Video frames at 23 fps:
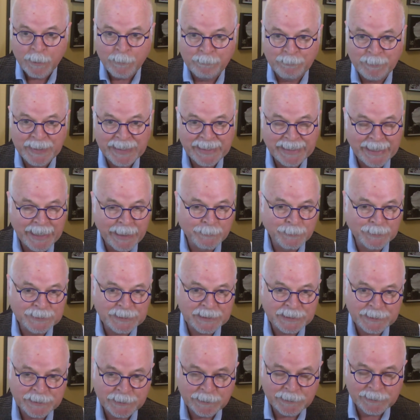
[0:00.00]
Being able
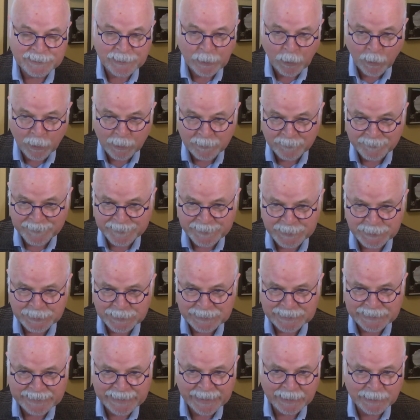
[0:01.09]
to use artificial
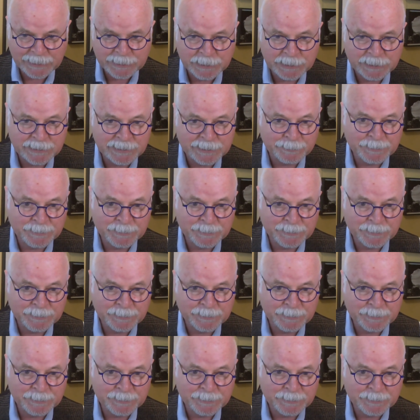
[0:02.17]
intelligence,